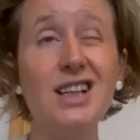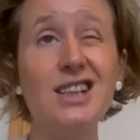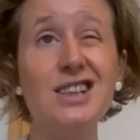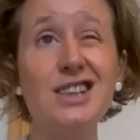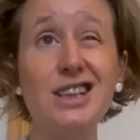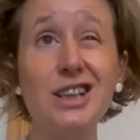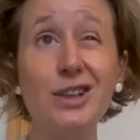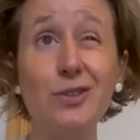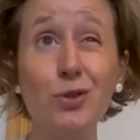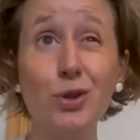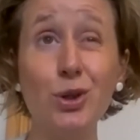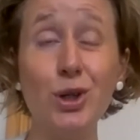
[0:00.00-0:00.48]

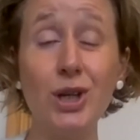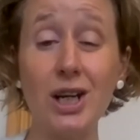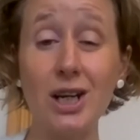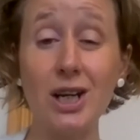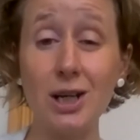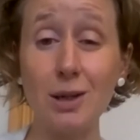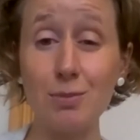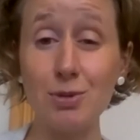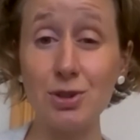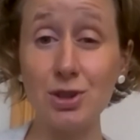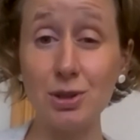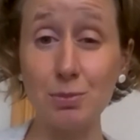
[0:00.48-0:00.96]
See if you can get
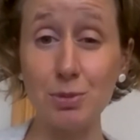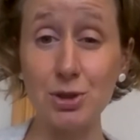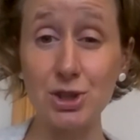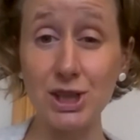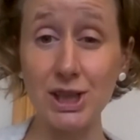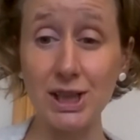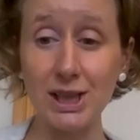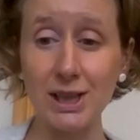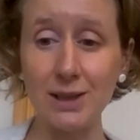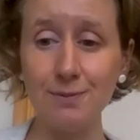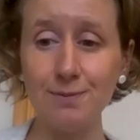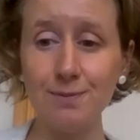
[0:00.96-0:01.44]
it up to number
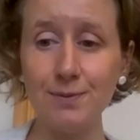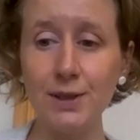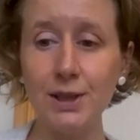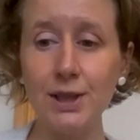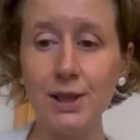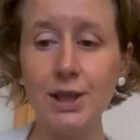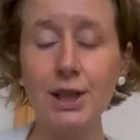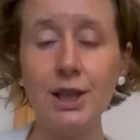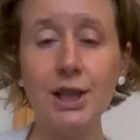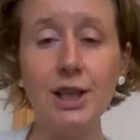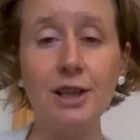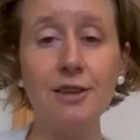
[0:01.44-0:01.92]
10.
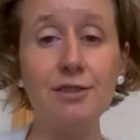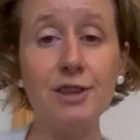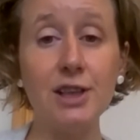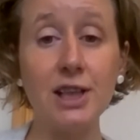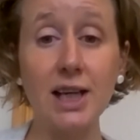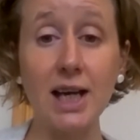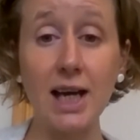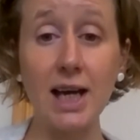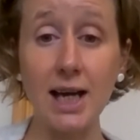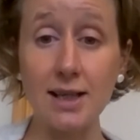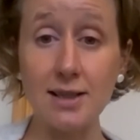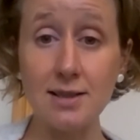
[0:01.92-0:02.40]
If you
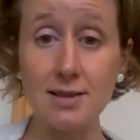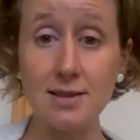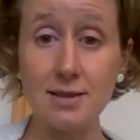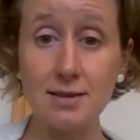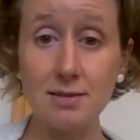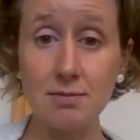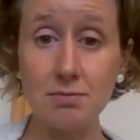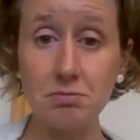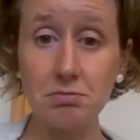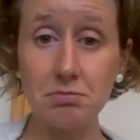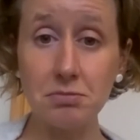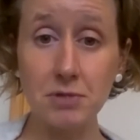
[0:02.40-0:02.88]
can't,
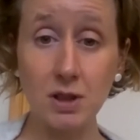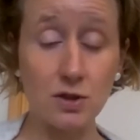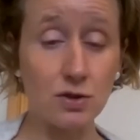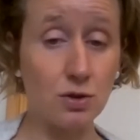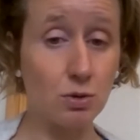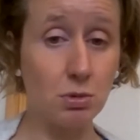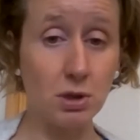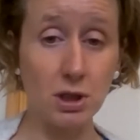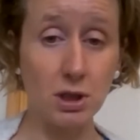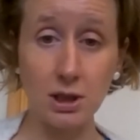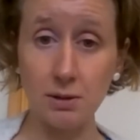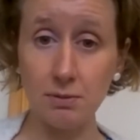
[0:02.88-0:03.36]
that's
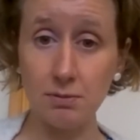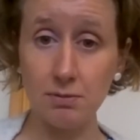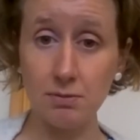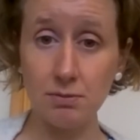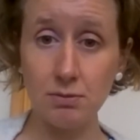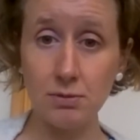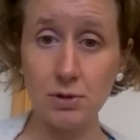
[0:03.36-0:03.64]
okay.